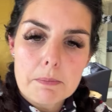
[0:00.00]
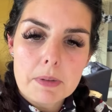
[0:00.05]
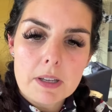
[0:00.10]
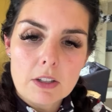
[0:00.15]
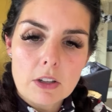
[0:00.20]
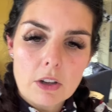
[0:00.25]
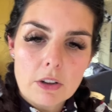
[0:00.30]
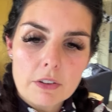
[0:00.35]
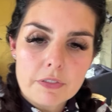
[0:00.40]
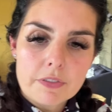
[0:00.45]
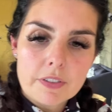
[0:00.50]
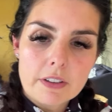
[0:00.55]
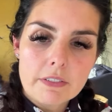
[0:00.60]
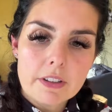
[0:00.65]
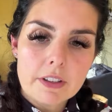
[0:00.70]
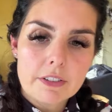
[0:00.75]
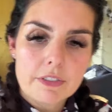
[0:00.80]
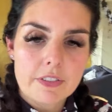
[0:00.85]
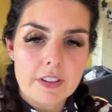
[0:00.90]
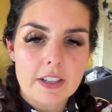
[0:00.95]
melt off
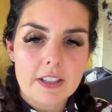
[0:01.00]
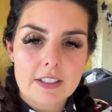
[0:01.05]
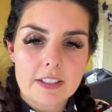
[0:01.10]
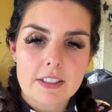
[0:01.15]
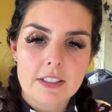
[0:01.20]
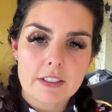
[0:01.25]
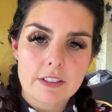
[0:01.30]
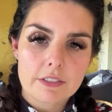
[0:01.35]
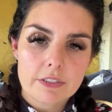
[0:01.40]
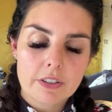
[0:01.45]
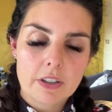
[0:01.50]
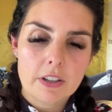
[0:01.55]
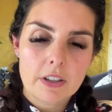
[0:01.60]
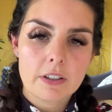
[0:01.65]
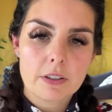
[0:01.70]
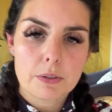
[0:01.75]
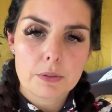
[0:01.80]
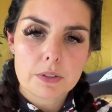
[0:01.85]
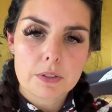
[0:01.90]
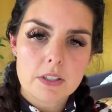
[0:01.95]
very effective.
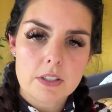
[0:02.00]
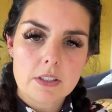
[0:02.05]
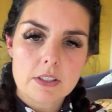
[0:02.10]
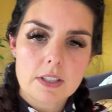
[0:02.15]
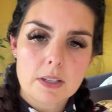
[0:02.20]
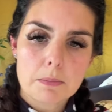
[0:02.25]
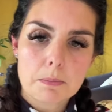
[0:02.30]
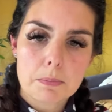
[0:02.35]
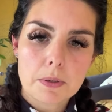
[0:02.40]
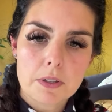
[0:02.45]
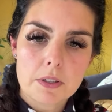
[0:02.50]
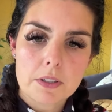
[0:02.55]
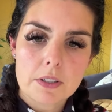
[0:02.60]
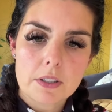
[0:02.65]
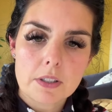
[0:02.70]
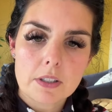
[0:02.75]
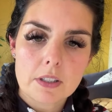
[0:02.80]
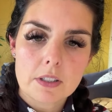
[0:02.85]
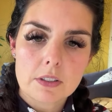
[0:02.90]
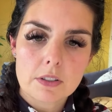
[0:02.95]
Is this the same
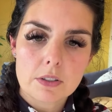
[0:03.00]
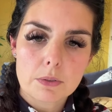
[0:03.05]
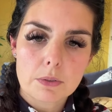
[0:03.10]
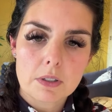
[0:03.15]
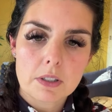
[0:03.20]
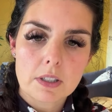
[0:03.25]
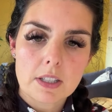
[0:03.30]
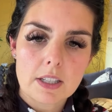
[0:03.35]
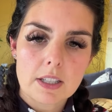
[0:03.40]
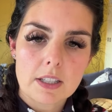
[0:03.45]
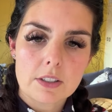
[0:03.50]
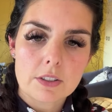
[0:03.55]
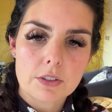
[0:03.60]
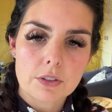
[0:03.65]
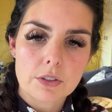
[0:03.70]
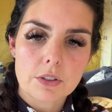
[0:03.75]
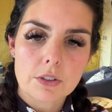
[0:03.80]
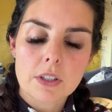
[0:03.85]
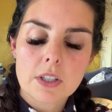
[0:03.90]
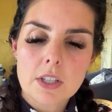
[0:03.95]
person that's doing
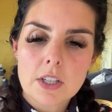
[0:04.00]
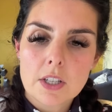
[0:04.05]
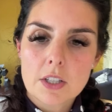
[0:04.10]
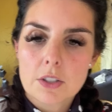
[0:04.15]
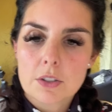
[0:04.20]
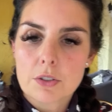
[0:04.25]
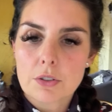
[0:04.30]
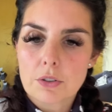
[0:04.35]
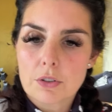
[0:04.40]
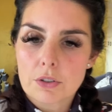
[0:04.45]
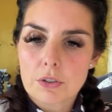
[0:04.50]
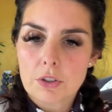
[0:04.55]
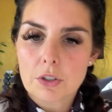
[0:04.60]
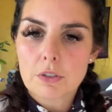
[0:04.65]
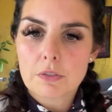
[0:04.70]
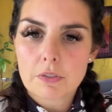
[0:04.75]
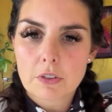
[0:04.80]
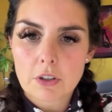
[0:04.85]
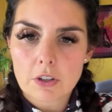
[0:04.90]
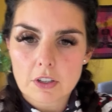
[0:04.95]
keto? So
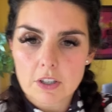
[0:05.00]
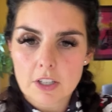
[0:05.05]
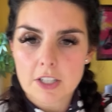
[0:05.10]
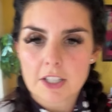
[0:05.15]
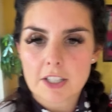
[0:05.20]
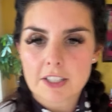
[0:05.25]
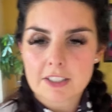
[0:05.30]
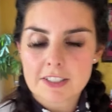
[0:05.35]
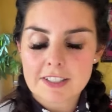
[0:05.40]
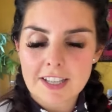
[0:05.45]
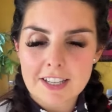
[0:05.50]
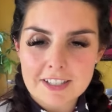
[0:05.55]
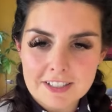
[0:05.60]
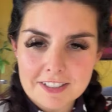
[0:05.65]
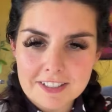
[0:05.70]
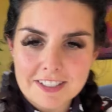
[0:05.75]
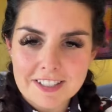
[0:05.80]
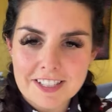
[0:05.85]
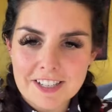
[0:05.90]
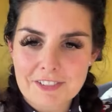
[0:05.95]
you've got a
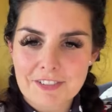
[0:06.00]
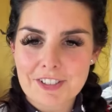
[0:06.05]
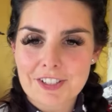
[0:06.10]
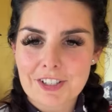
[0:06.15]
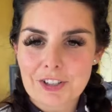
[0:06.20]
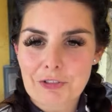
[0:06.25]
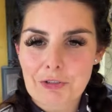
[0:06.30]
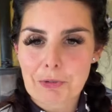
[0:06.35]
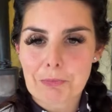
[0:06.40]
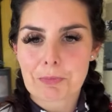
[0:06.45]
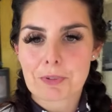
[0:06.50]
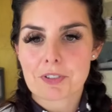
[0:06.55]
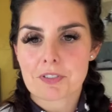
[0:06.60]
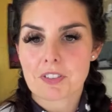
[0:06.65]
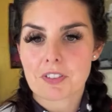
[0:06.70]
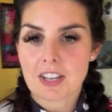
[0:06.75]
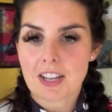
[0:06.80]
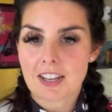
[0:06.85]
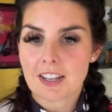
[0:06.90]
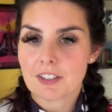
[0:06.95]
tendency, haven't you, drums
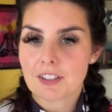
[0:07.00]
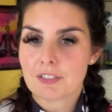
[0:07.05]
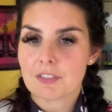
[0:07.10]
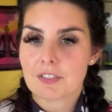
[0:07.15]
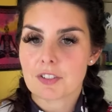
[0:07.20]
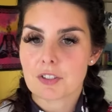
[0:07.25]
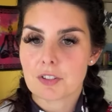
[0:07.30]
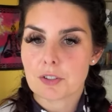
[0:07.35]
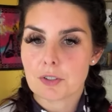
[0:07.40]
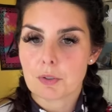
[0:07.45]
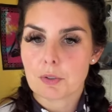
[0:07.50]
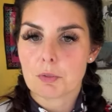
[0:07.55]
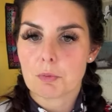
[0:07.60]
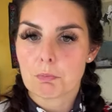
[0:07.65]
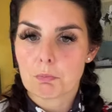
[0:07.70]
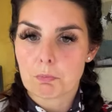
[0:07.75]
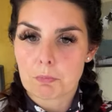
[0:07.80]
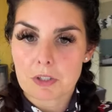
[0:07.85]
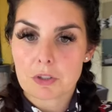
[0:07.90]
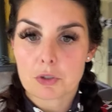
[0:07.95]
for life, to
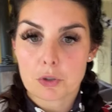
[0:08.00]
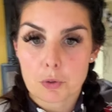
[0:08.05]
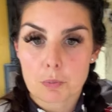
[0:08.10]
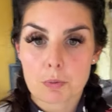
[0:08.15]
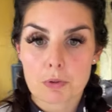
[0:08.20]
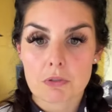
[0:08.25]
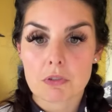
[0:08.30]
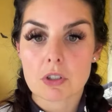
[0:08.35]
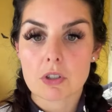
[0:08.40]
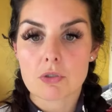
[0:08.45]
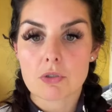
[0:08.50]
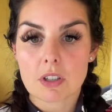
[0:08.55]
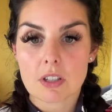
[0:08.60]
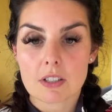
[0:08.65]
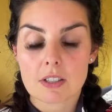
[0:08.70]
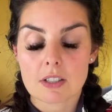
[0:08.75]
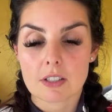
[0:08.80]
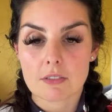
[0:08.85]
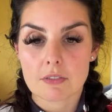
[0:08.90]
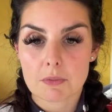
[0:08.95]
be super
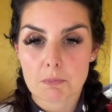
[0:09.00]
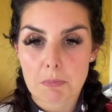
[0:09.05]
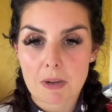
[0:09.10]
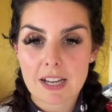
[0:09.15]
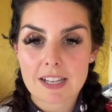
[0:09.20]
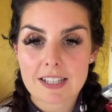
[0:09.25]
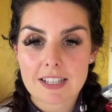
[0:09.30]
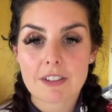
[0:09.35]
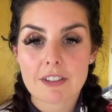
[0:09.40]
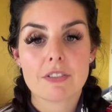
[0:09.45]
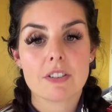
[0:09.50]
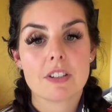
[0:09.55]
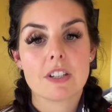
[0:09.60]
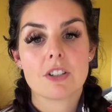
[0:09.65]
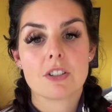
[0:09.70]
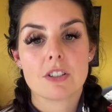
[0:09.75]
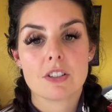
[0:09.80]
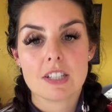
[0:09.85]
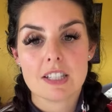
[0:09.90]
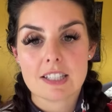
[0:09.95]
restrictive. By
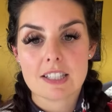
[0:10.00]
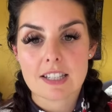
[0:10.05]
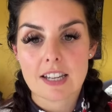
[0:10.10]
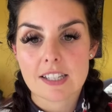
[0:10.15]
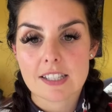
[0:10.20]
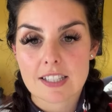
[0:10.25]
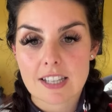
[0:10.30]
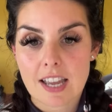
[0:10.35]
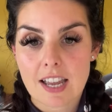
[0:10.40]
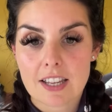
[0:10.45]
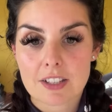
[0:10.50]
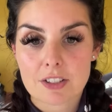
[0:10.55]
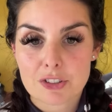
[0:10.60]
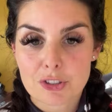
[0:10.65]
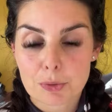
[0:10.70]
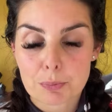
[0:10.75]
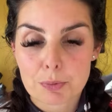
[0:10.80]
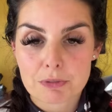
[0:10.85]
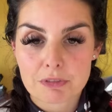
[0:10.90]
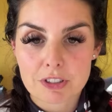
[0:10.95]
definition, these diets are
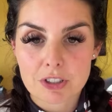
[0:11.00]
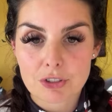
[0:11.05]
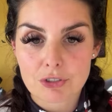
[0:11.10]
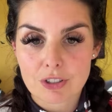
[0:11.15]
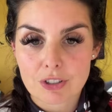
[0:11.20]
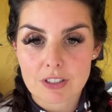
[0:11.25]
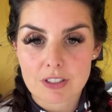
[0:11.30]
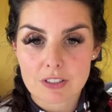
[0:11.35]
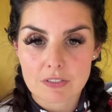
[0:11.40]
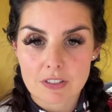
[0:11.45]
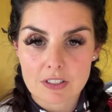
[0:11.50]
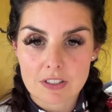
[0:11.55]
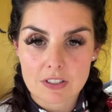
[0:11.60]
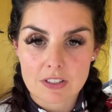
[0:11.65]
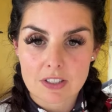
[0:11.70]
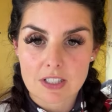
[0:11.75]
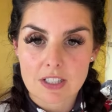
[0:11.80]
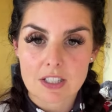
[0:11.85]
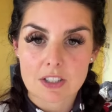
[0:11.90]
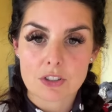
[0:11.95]
super restrictive. This is
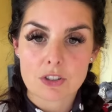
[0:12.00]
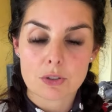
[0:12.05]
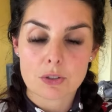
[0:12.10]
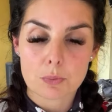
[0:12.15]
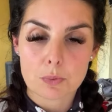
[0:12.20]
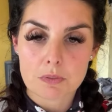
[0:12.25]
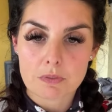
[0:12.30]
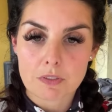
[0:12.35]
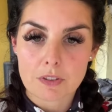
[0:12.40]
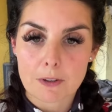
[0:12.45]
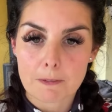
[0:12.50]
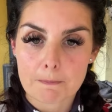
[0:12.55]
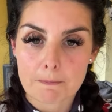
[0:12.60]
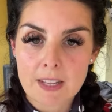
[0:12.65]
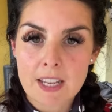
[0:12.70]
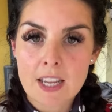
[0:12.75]
the issue with them.